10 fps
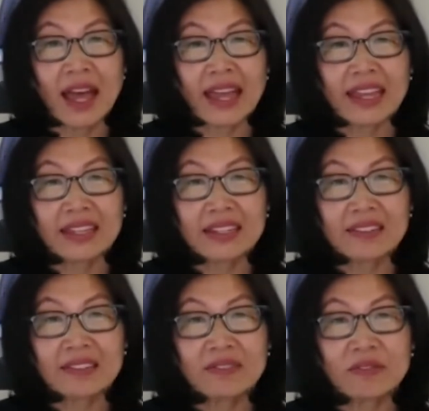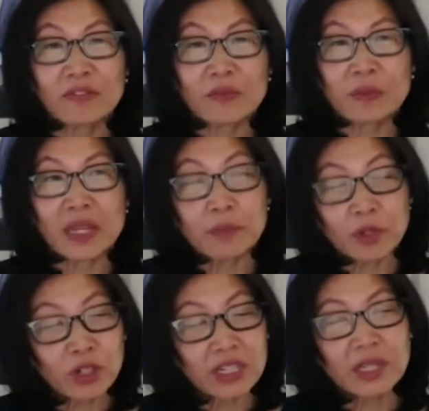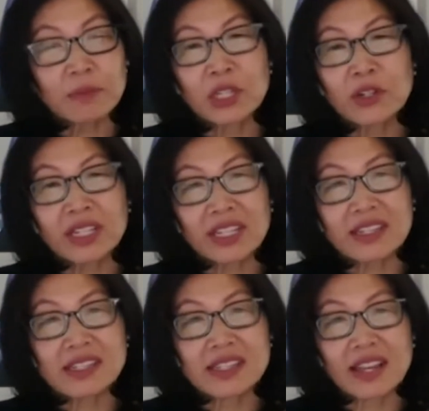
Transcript: in immigrant communities,